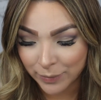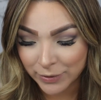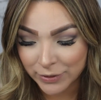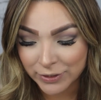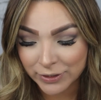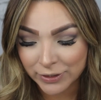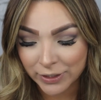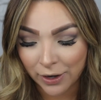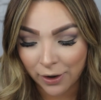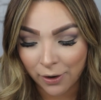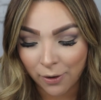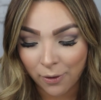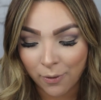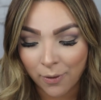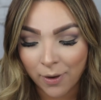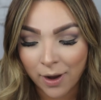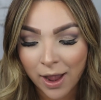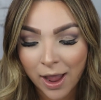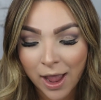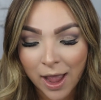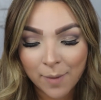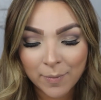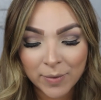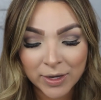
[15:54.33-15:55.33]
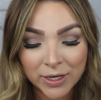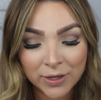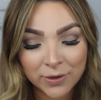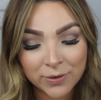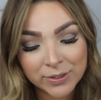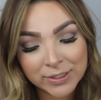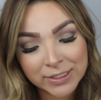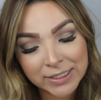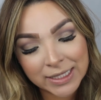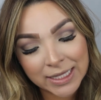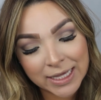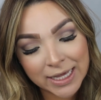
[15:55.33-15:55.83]
So I'm gonna
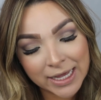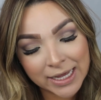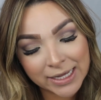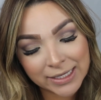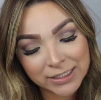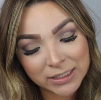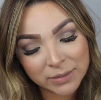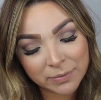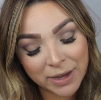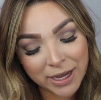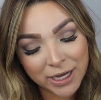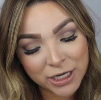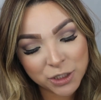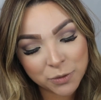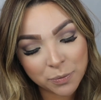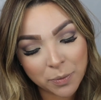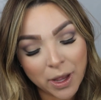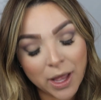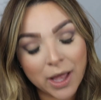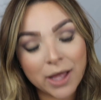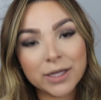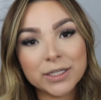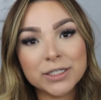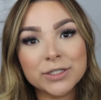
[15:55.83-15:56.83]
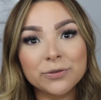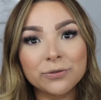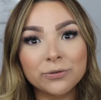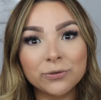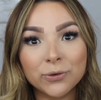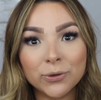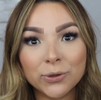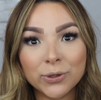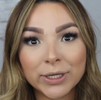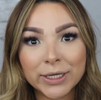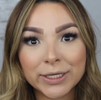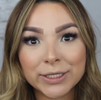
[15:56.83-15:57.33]
use the Smashbox
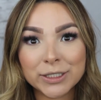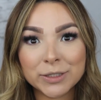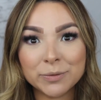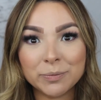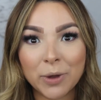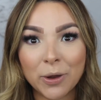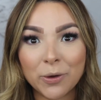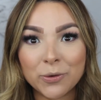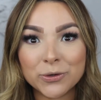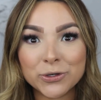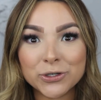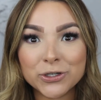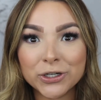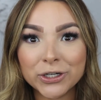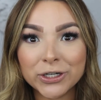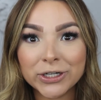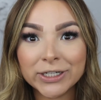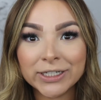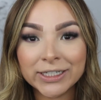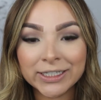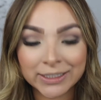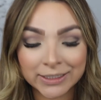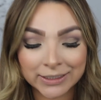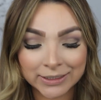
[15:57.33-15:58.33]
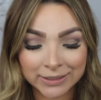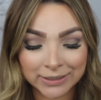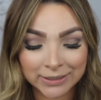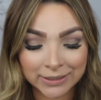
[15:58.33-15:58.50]
Full Exposure